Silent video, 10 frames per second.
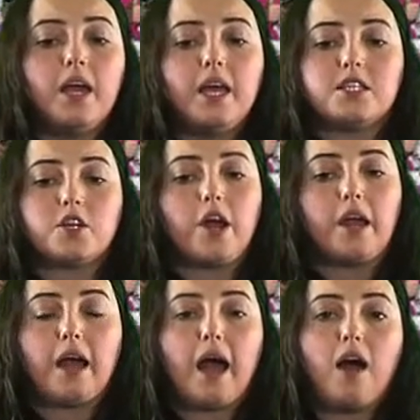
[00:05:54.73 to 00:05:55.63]
He's a great
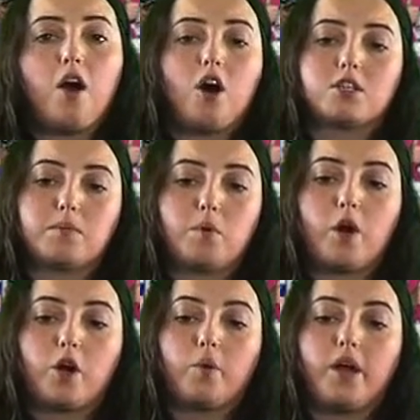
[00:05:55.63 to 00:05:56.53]
guy, awesome to
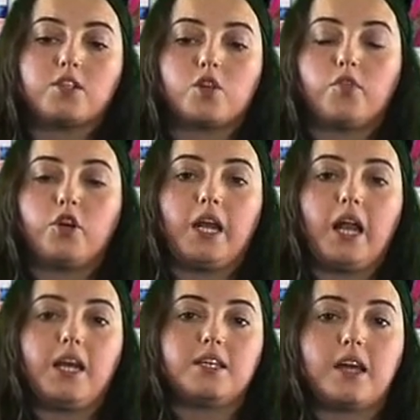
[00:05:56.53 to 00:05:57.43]
work with, so if you're needing
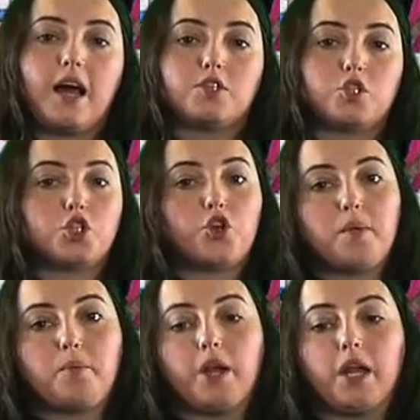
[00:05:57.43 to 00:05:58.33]
any signs or
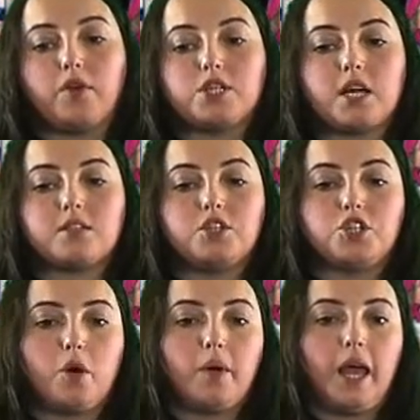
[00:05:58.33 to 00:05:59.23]
screen printing, reach out to
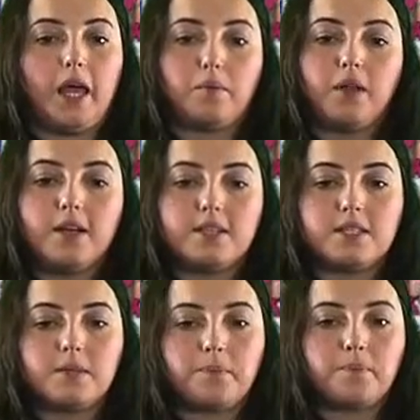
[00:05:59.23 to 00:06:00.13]
Joe at A+. All
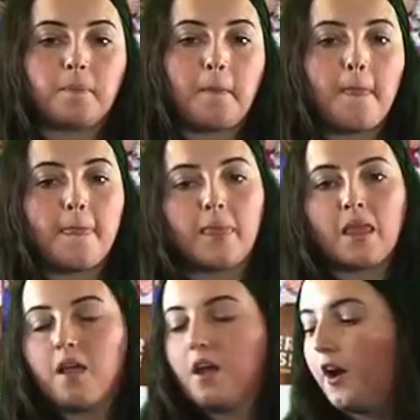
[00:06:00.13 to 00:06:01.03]

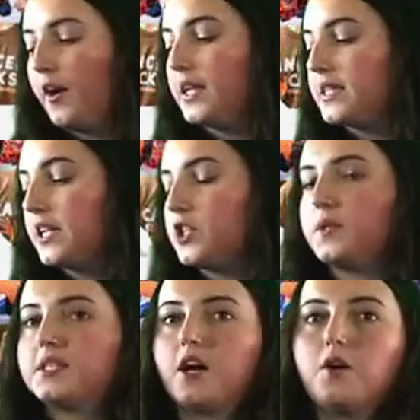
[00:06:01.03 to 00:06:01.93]
right, let's get to
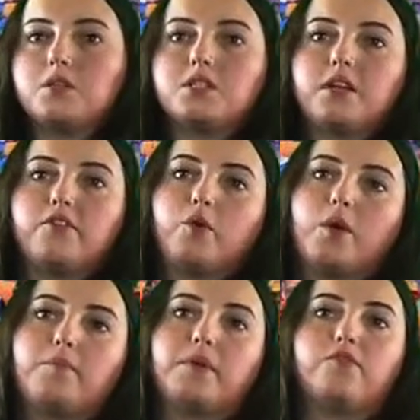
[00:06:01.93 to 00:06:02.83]
a toast. If you
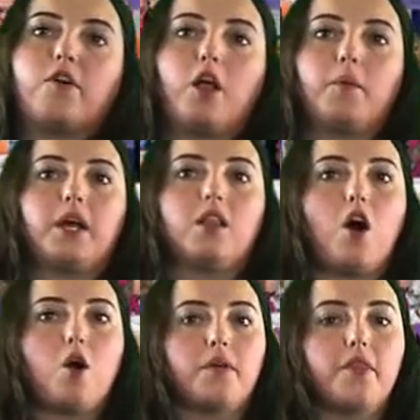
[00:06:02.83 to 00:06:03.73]
have been following
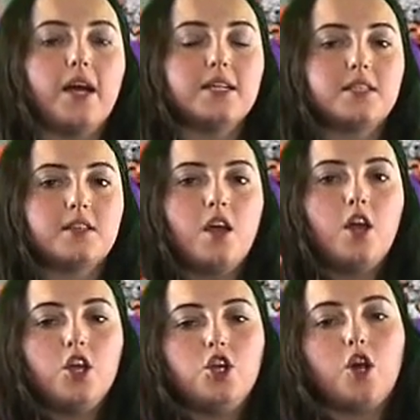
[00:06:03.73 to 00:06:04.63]
along with us,
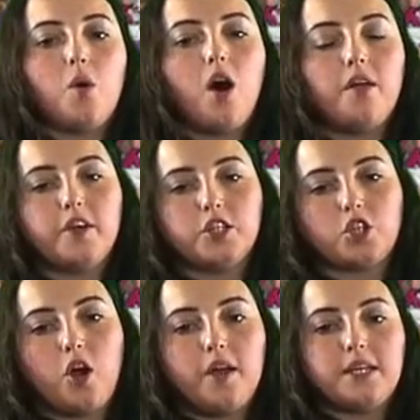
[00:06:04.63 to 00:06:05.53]
you know all of our
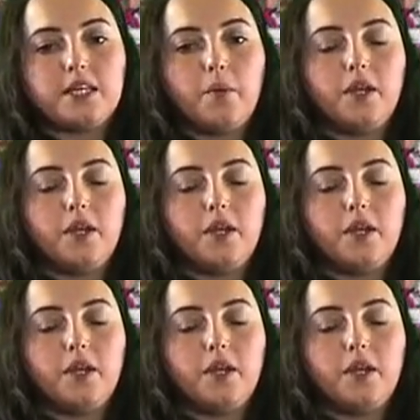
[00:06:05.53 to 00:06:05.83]
drawings that we